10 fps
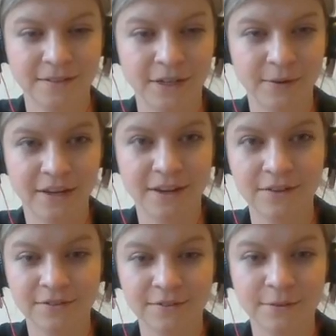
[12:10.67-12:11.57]
there we
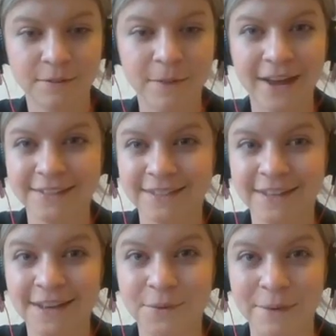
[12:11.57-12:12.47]
go. We're back to
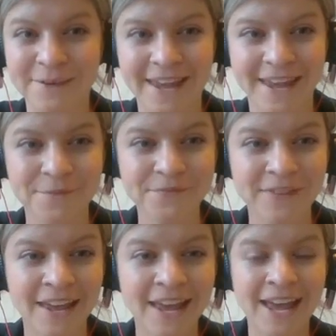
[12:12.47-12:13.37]
the webcam.
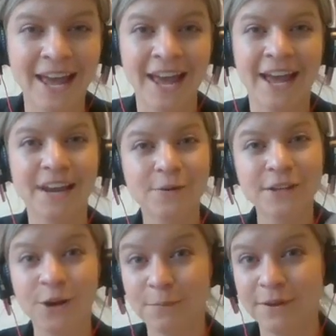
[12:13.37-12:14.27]
And I
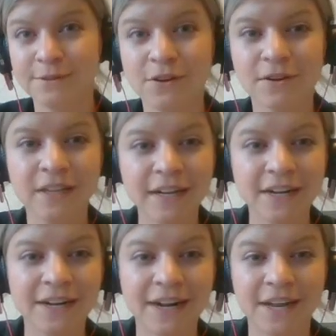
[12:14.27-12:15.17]
really hope that was all
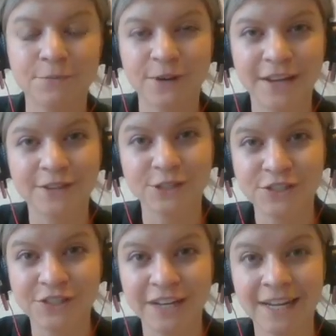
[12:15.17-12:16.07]
clear and pretty
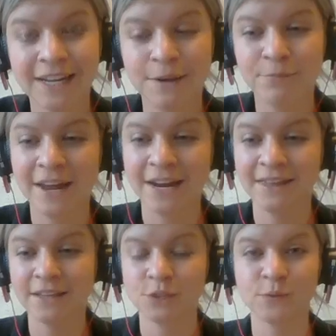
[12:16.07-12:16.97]
understood. And I
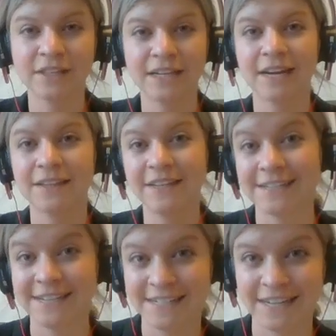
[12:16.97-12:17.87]
think this really kind of
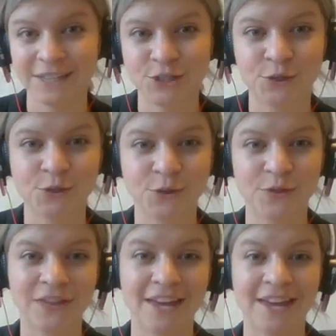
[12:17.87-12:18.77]
leads us
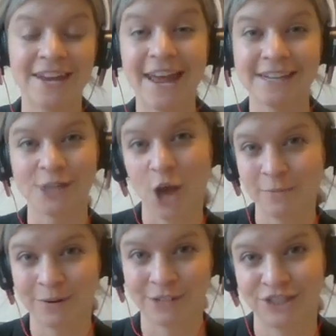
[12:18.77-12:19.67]
into the next
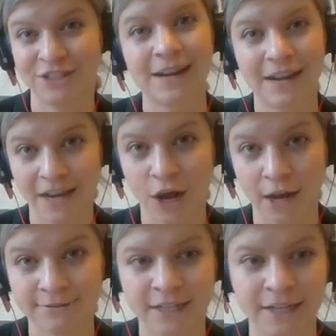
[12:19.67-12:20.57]
common question that I get
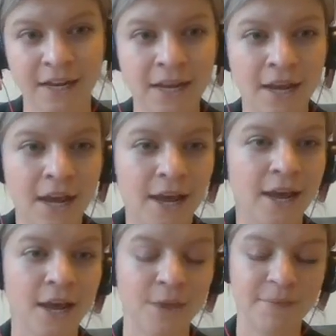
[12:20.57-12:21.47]
often.
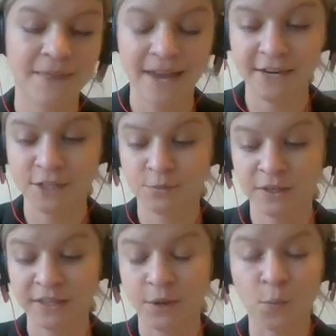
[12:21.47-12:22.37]
And that is
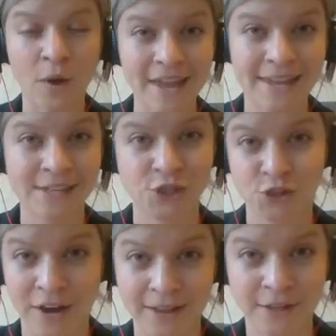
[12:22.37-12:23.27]
really, what is
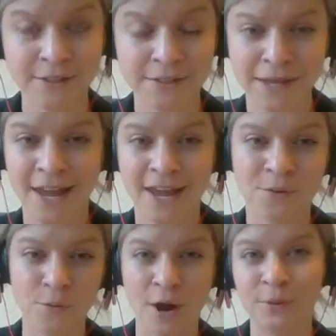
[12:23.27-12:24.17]
trehalose,
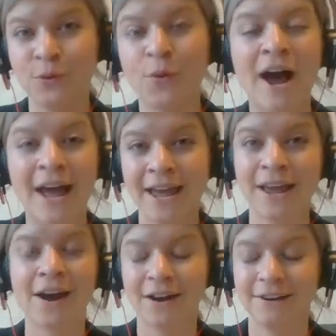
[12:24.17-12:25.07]
and probably why